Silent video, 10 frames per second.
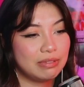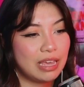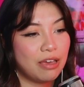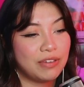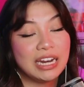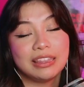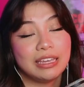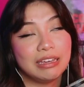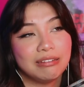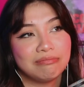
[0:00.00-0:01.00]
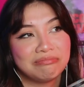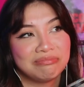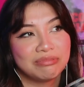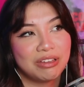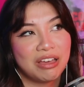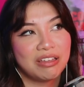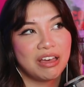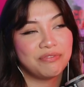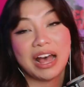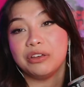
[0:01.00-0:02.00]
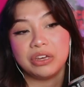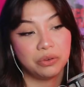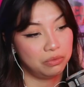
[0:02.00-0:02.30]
of anything of value.